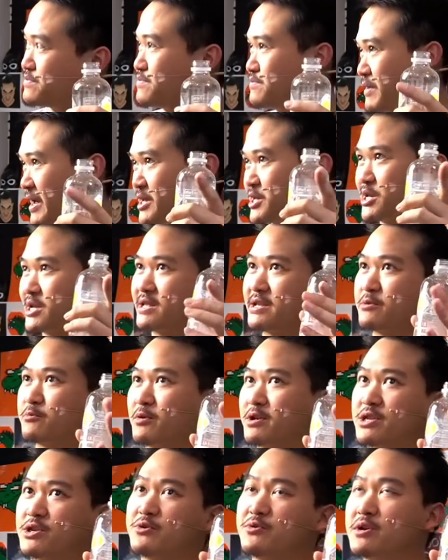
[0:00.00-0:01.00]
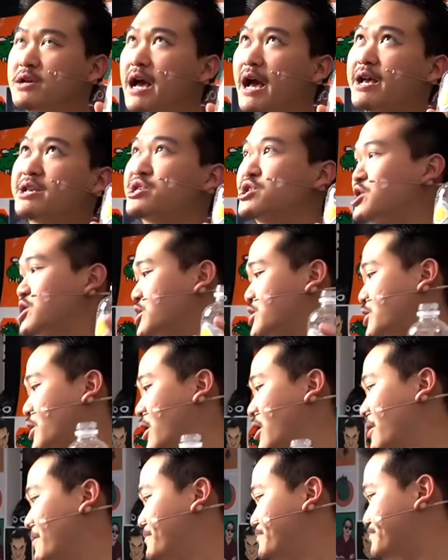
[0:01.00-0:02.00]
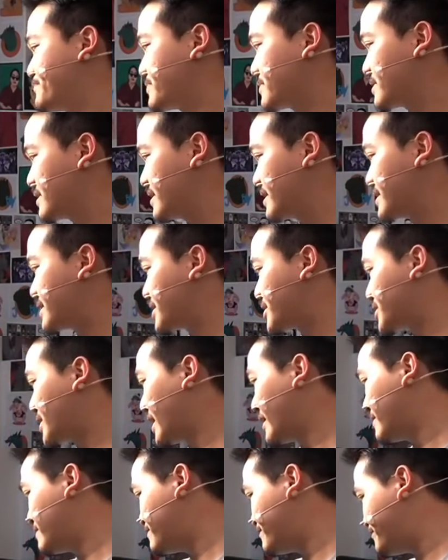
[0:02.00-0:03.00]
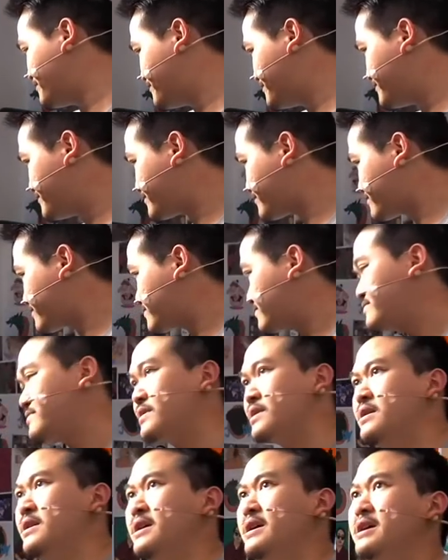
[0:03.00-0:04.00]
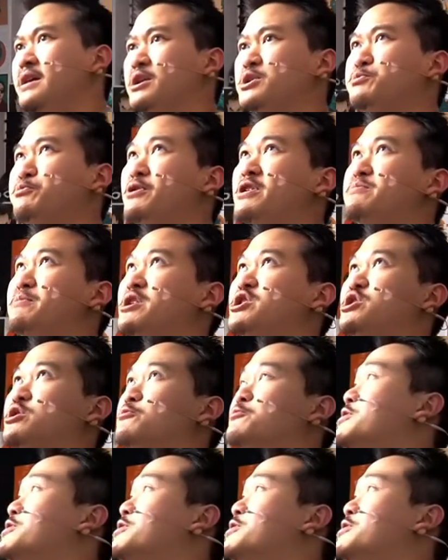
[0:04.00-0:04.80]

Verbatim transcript: basically what you guys just saw in the setup. That was pretty much the